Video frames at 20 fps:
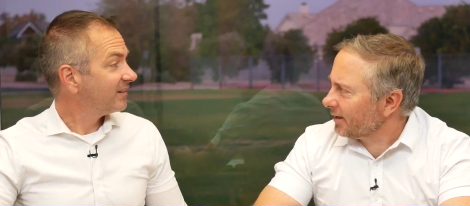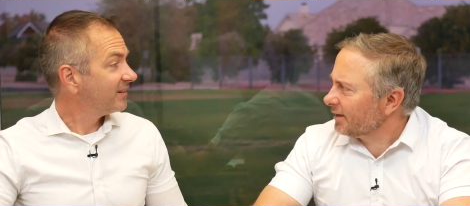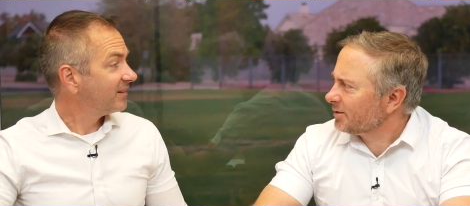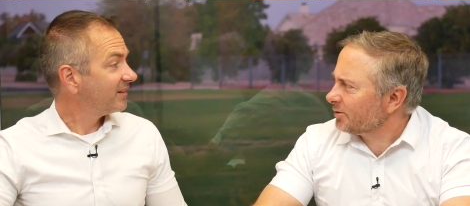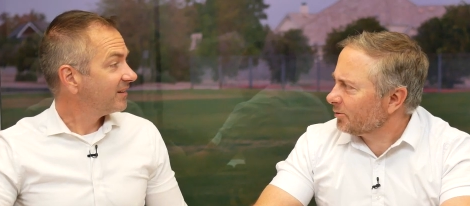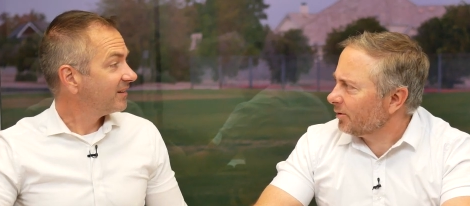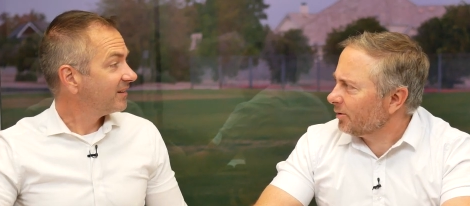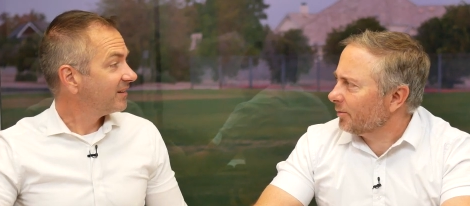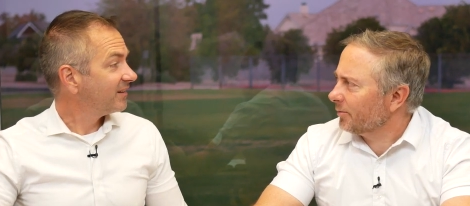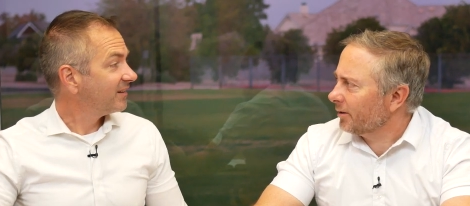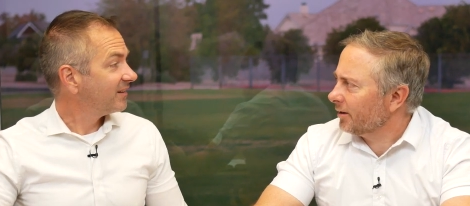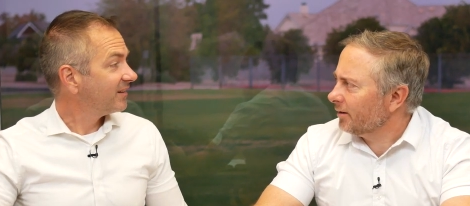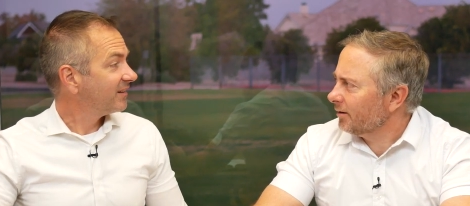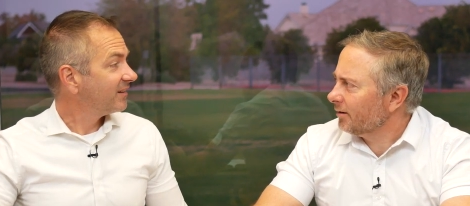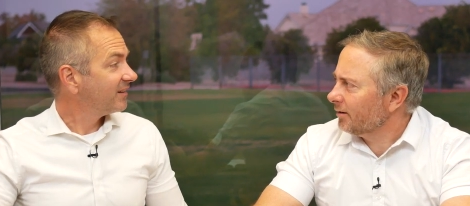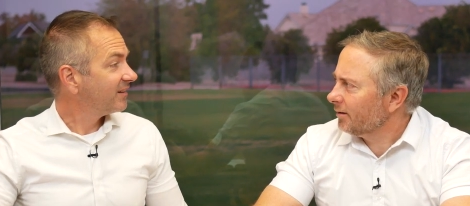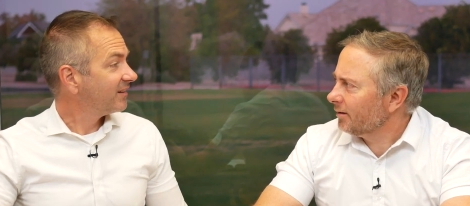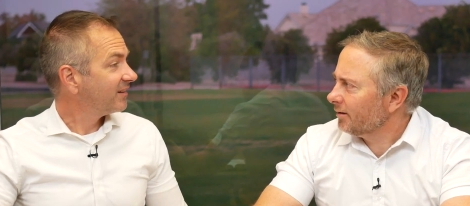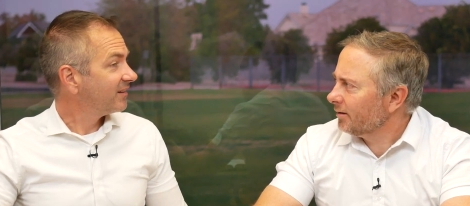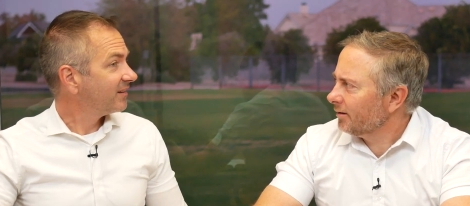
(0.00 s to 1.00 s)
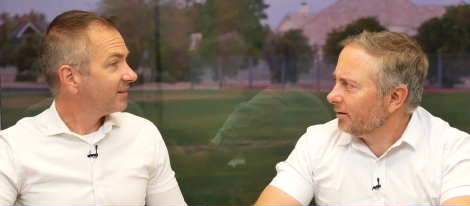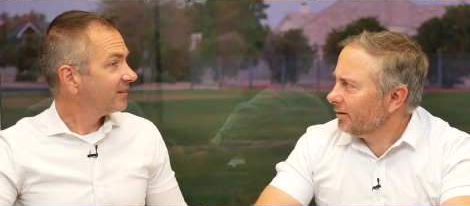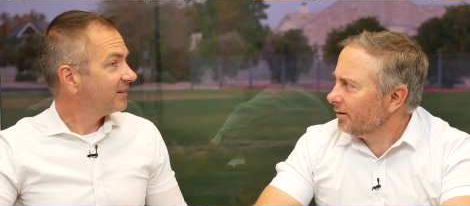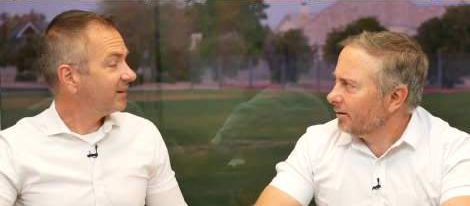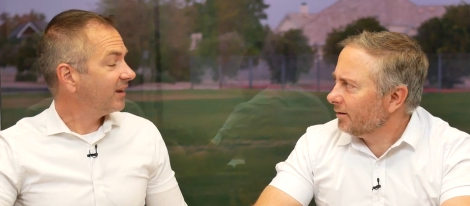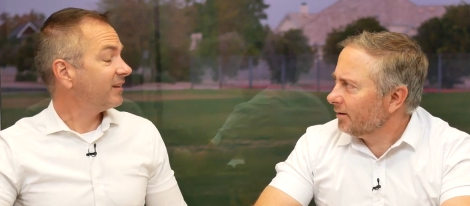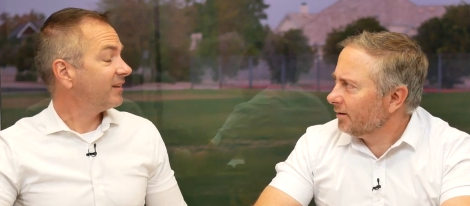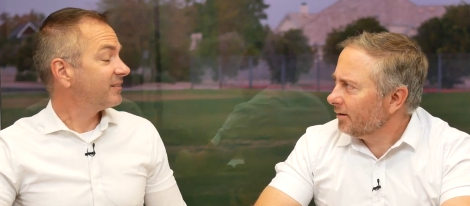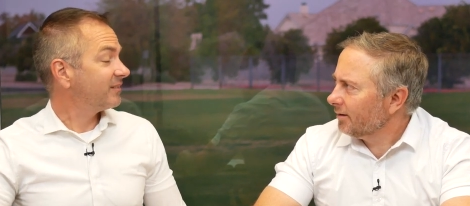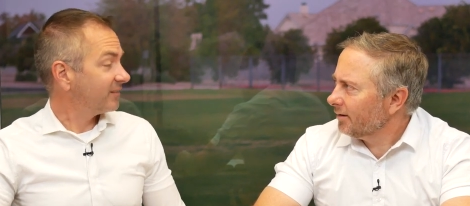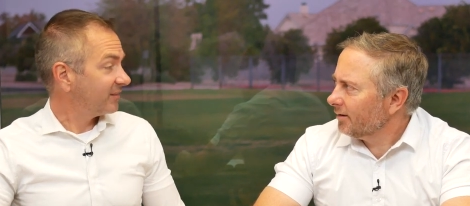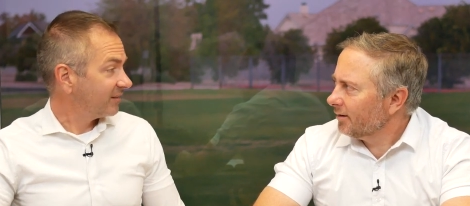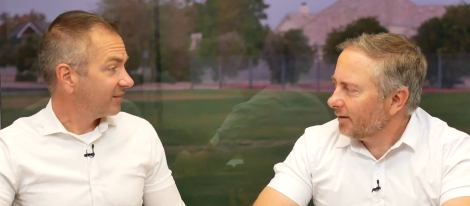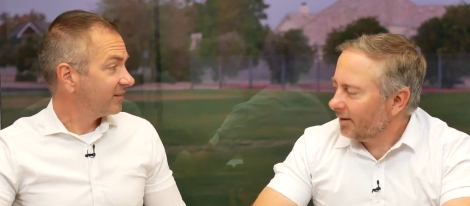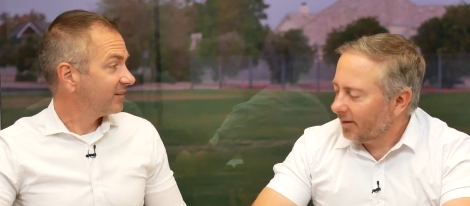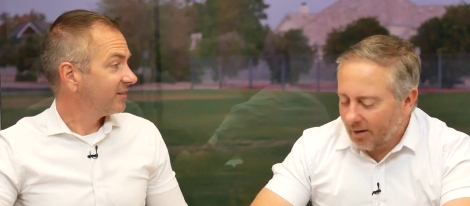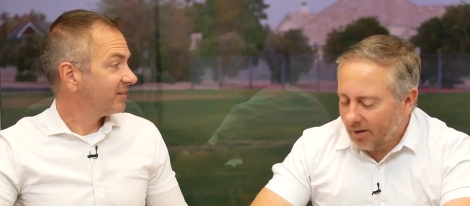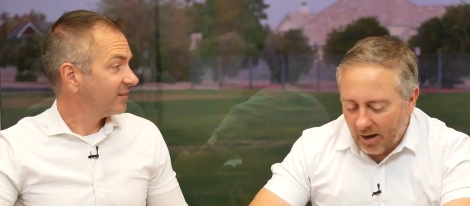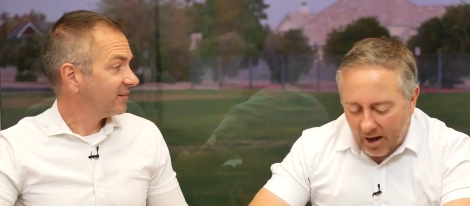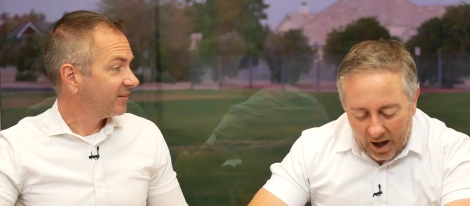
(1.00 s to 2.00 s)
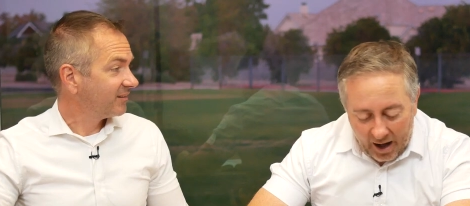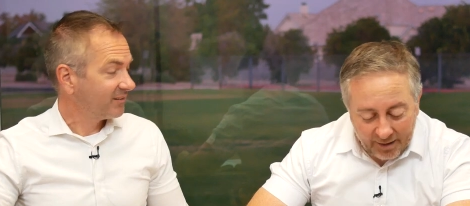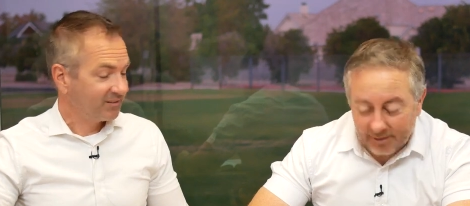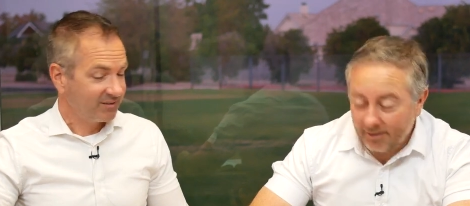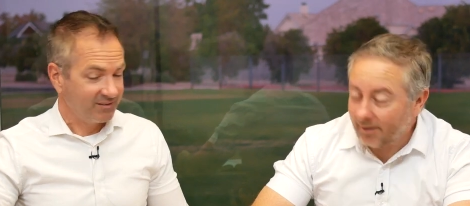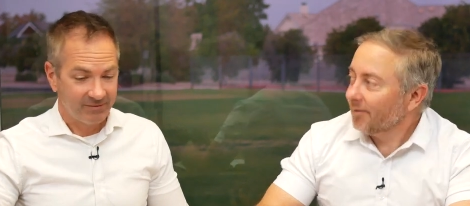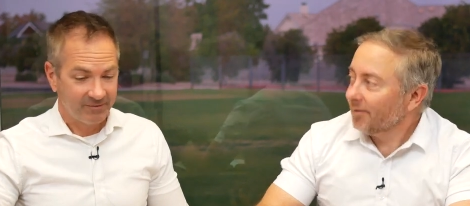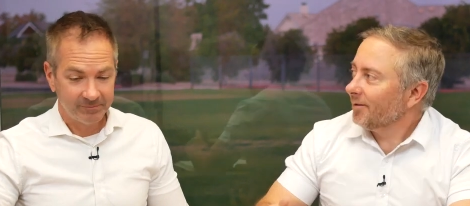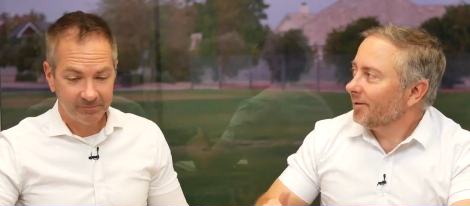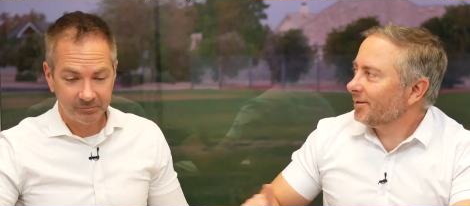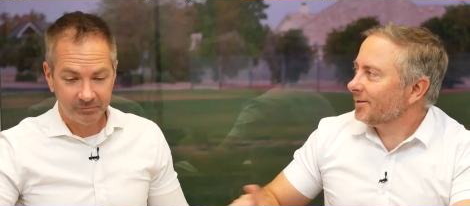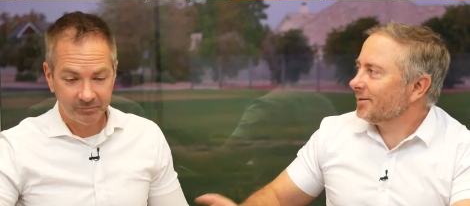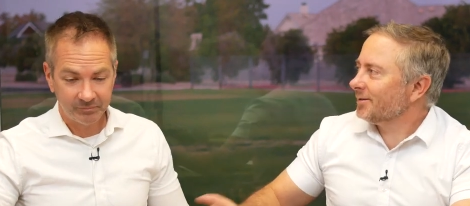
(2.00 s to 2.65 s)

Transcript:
Speaker 1: that's Caribbean? Yes. I'd love.